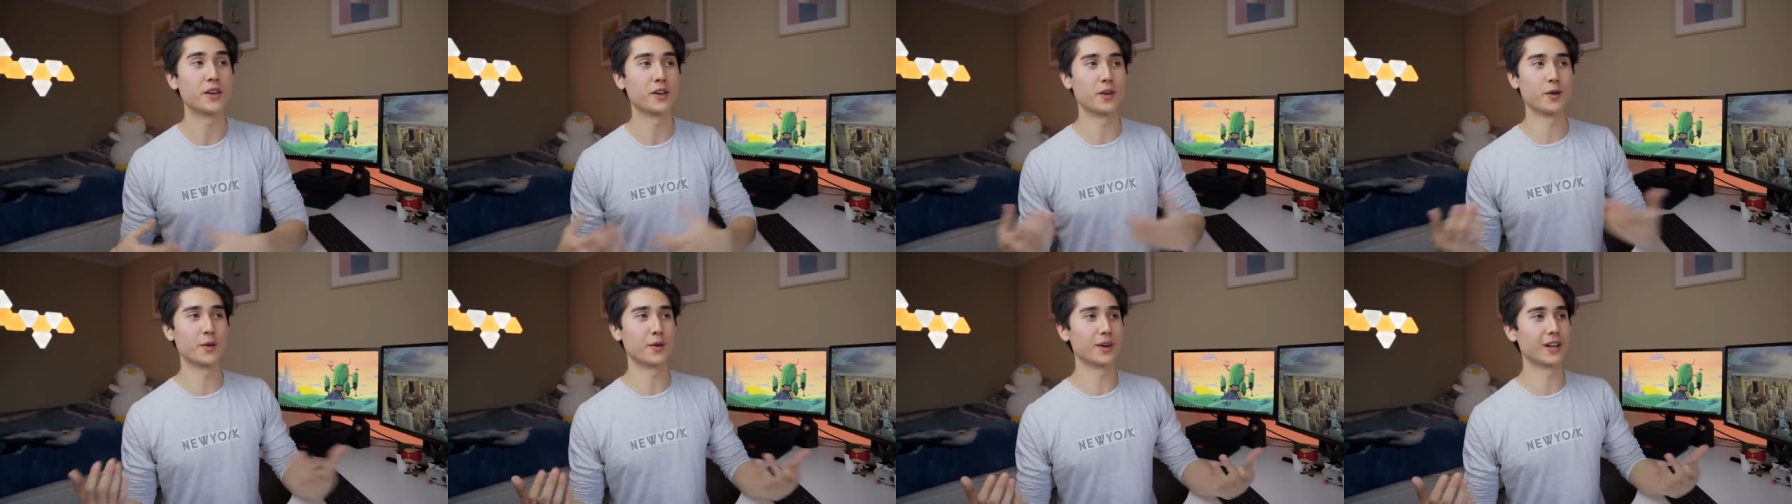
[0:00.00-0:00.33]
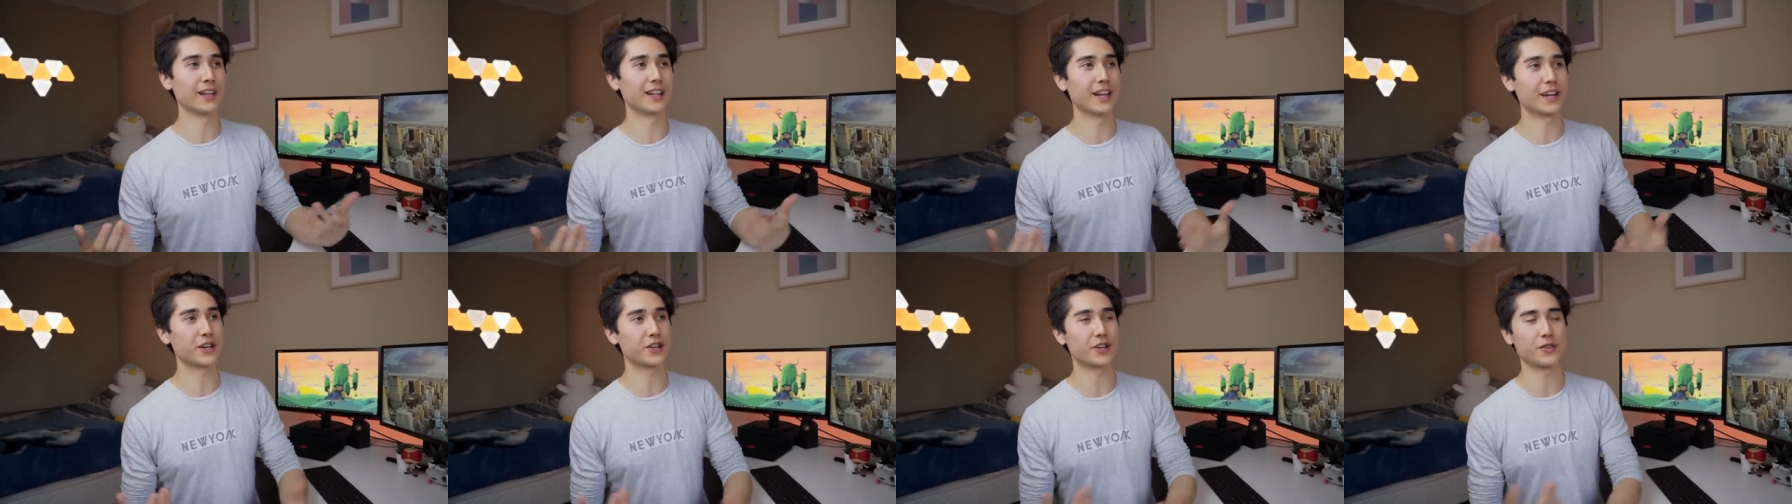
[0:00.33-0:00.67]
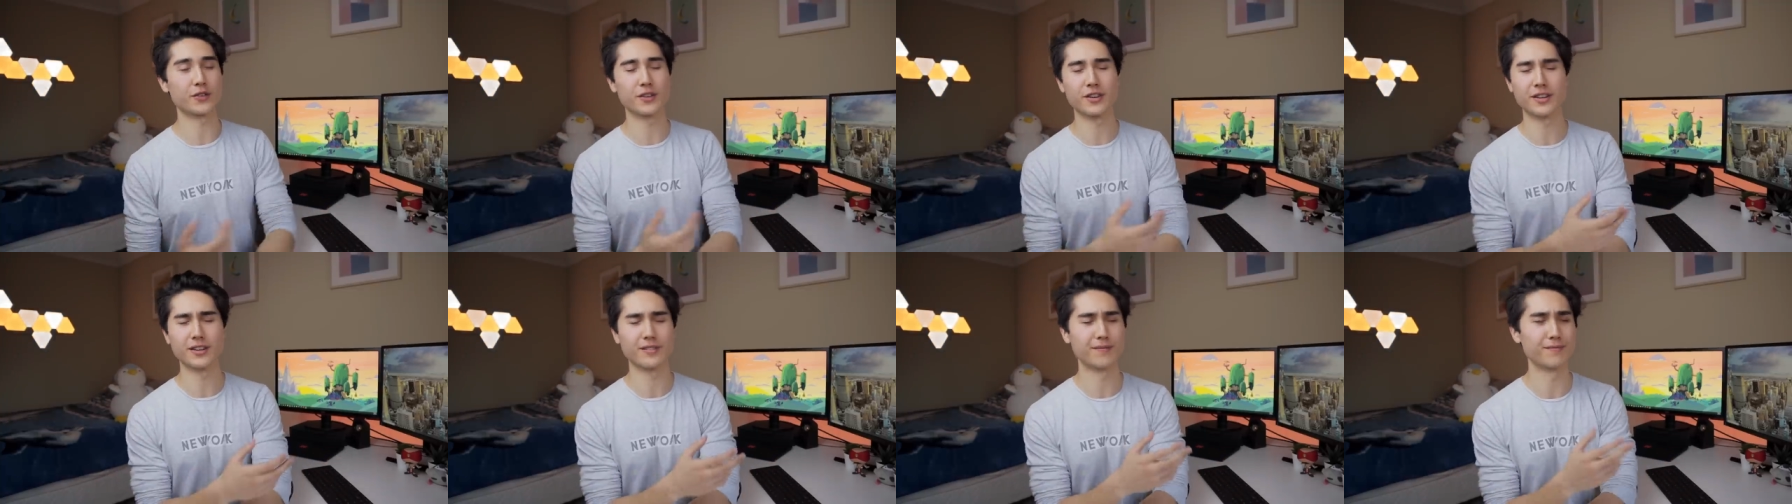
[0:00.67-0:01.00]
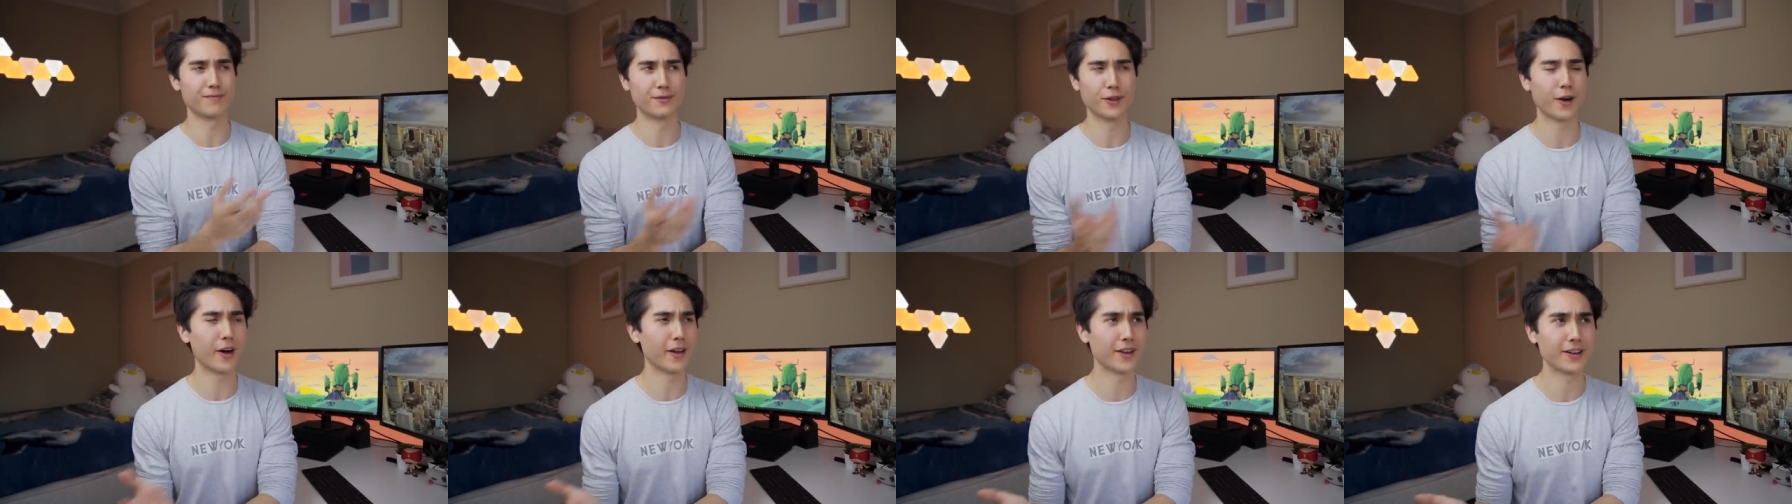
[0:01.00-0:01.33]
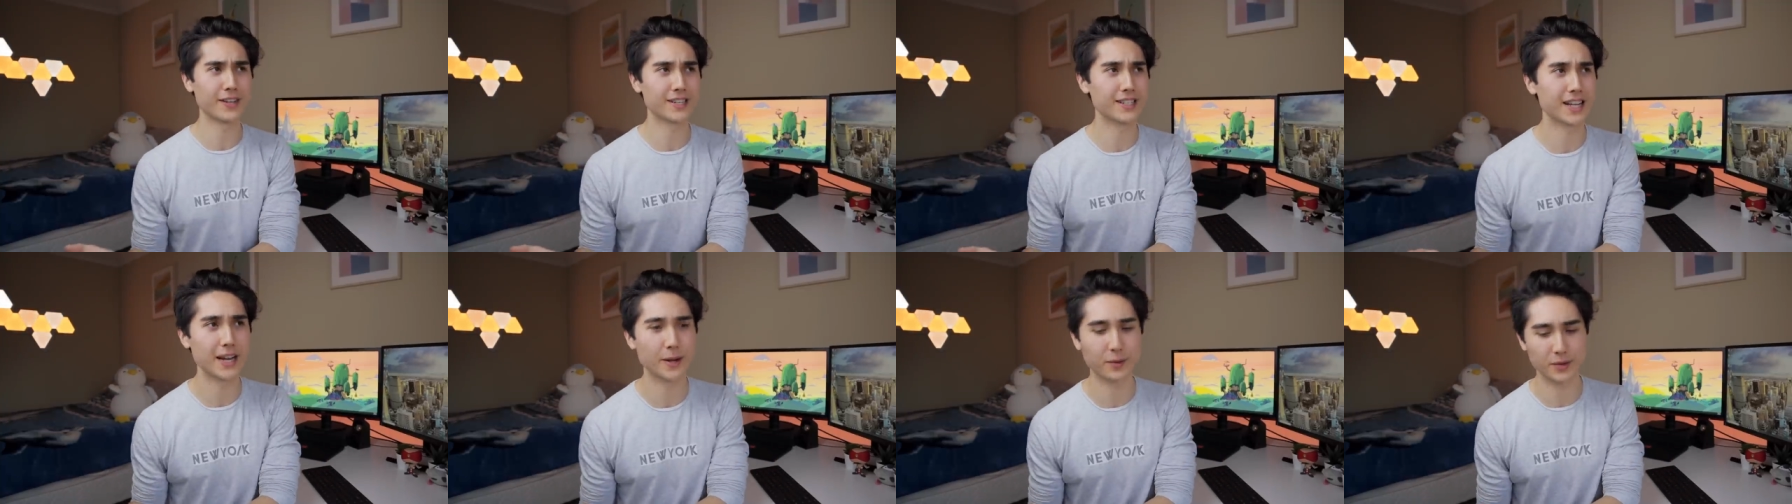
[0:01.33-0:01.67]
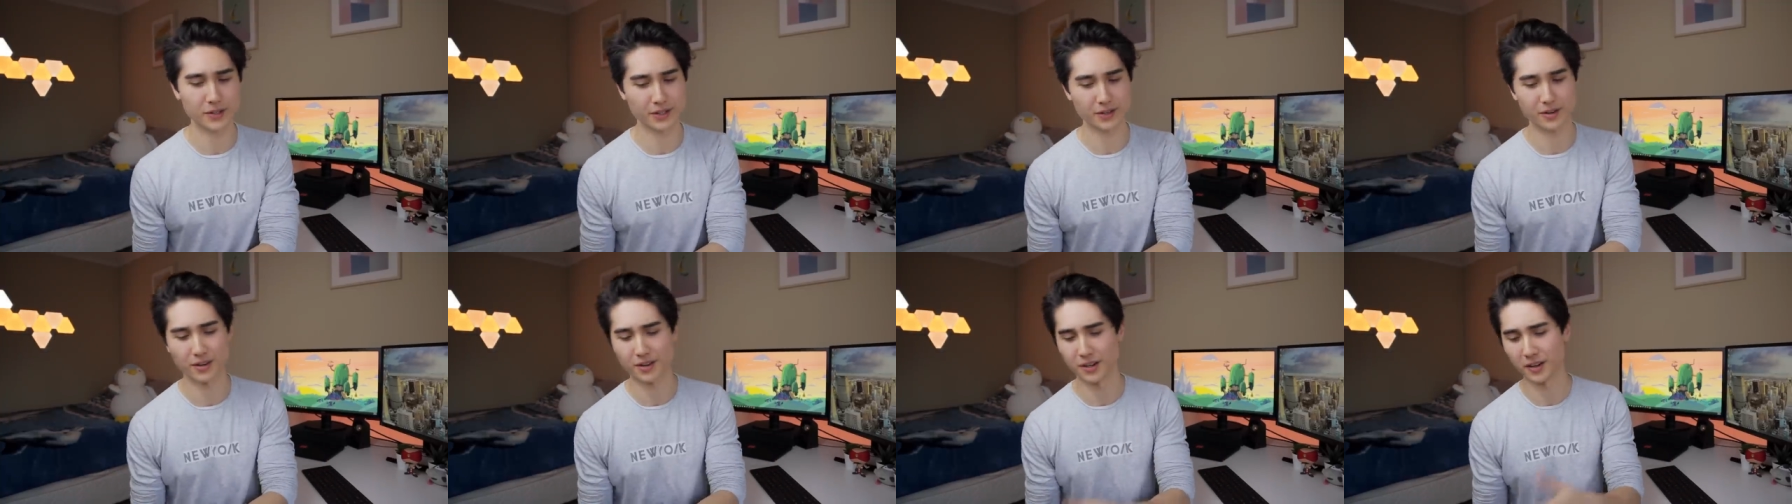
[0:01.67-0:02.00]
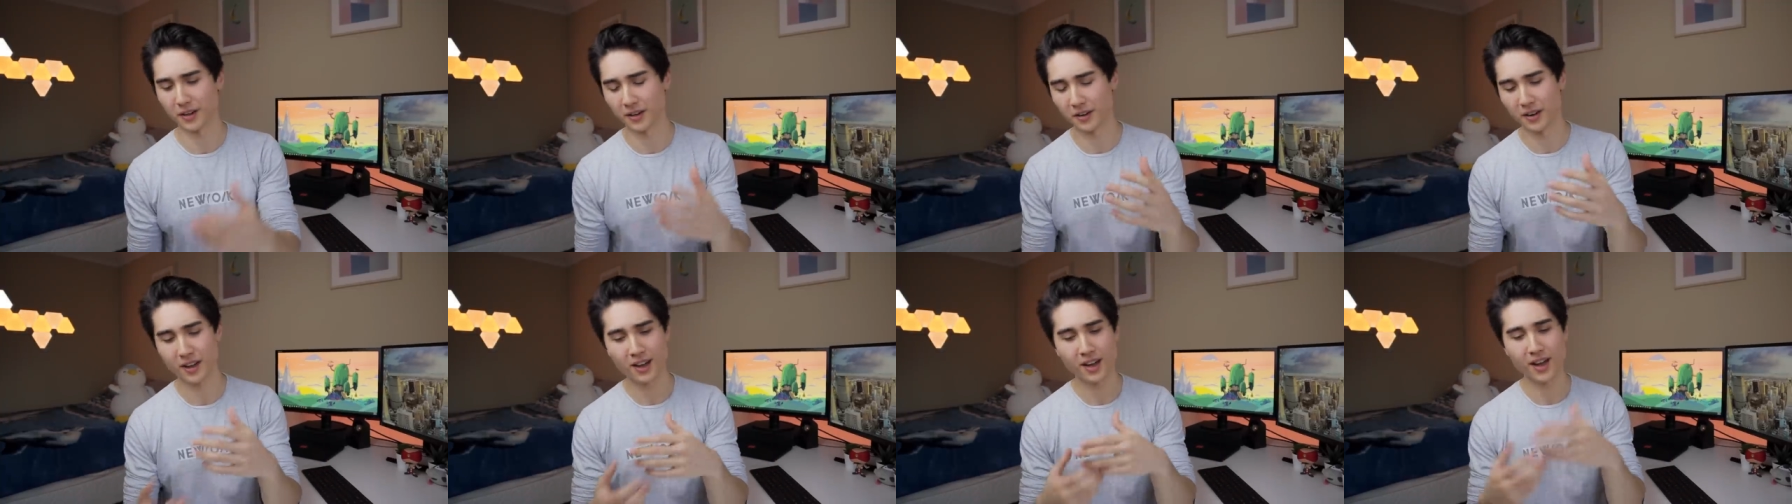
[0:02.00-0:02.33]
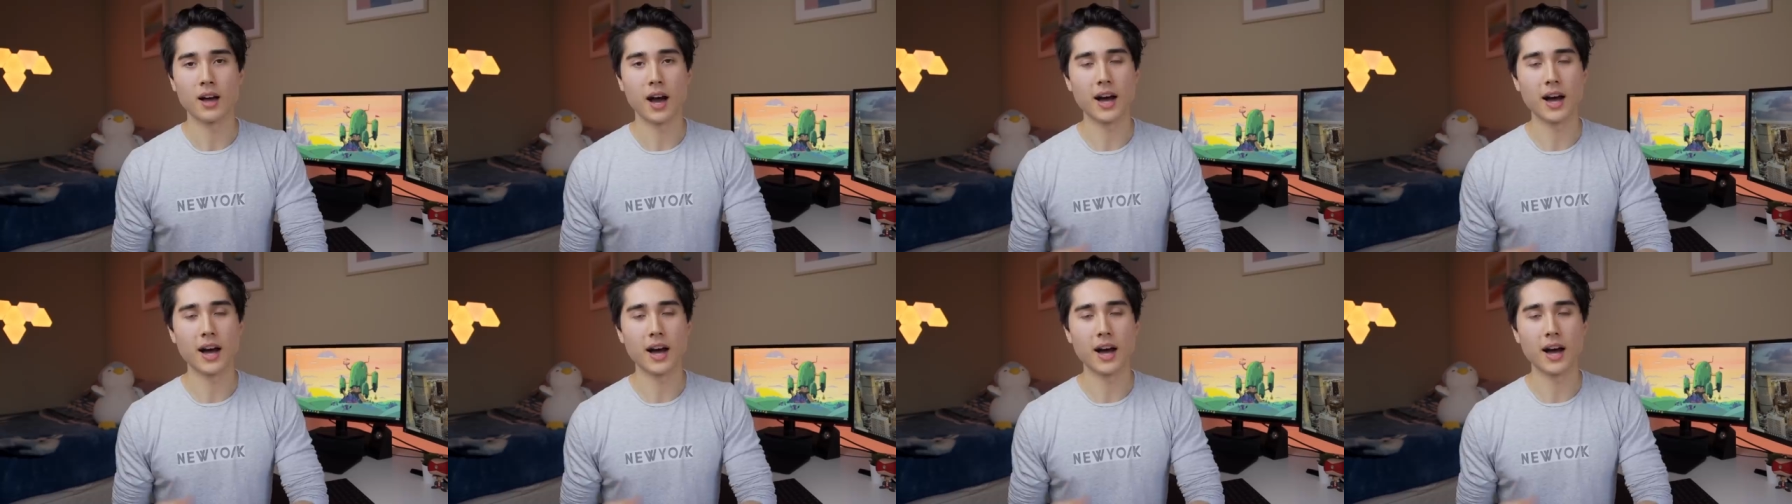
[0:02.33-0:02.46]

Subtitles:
you're in a lecture and you're not understanding what's going on.